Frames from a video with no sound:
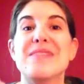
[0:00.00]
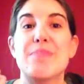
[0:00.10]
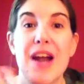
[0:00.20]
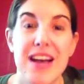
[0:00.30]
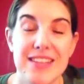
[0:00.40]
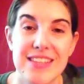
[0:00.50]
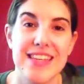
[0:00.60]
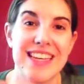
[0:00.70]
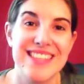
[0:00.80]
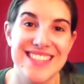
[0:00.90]

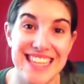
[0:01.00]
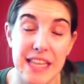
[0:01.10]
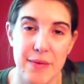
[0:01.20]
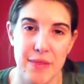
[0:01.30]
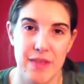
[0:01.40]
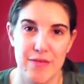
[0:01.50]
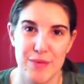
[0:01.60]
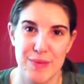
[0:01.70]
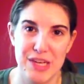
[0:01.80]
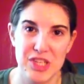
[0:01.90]
processing and dealing with
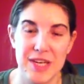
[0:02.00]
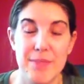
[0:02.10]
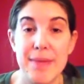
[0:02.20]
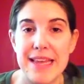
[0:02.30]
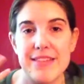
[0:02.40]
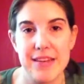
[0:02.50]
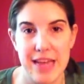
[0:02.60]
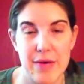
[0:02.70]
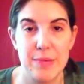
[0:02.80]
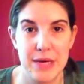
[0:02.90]
information based on
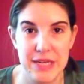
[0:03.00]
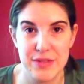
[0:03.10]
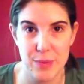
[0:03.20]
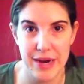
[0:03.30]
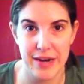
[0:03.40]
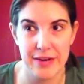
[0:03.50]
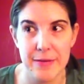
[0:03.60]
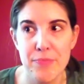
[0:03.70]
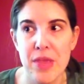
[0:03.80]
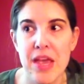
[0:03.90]
how our brain is wired.
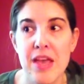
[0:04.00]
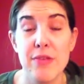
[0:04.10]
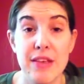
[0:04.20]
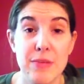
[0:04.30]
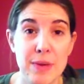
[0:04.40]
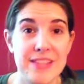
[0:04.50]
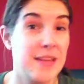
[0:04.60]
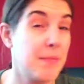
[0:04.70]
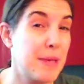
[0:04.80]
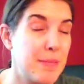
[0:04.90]
So that's why
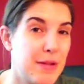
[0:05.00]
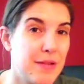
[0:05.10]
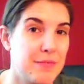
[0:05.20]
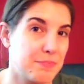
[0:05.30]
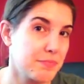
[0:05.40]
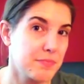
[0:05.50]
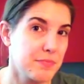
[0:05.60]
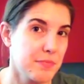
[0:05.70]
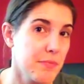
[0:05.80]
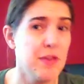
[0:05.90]
some people,
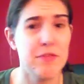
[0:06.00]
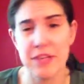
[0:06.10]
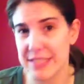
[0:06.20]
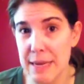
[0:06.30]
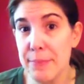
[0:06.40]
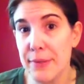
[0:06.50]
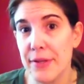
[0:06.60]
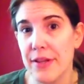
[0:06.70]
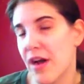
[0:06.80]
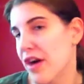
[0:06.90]
for
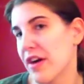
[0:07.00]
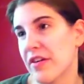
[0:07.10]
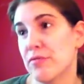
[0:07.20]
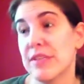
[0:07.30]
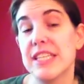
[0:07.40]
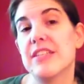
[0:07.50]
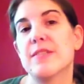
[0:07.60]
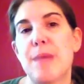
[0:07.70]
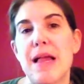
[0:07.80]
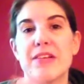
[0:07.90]
example, are really good
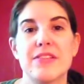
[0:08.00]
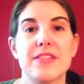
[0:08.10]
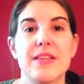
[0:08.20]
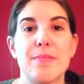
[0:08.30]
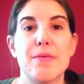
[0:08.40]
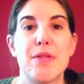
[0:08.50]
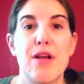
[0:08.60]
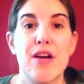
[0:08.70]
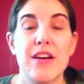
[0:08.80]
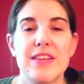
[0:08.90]
spellers and some people
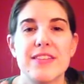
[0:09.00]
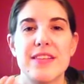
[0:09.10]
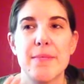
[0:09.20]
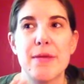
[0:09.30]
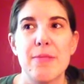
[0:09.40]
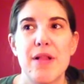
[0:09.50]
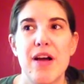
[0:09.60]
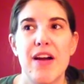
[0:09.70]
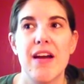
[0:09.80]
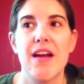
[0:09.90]
aren't, because some people
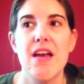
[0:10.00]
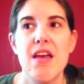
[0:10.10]
are